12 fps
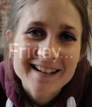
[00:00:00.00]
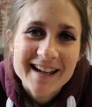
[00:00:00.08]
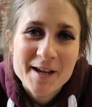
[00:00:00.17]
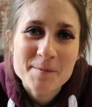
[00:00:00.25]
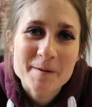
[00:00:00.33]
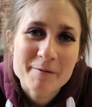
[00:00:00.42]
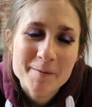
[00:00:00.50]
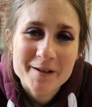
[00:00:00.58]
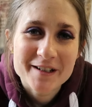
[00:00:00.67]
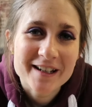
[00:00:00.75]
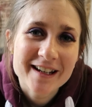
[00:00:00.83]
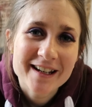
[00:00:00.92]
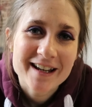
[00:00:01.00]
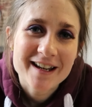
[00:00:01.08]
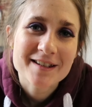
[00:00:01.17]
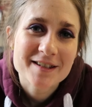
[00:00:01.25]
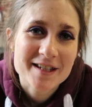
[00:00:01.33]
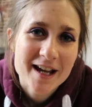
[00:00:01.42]
Hey up everybody,
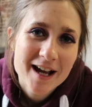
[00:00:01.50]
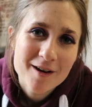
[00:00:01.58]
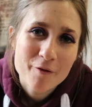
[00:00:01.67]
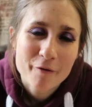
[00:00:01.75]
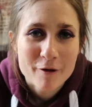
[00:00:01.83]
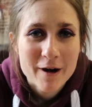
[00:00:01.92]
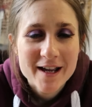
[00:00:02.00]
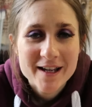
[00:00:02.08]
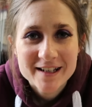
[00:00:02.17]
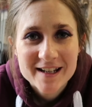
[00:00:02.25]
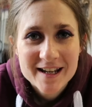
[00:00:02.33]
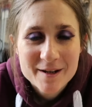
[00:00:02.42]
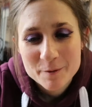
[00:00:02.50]
it's now Friday.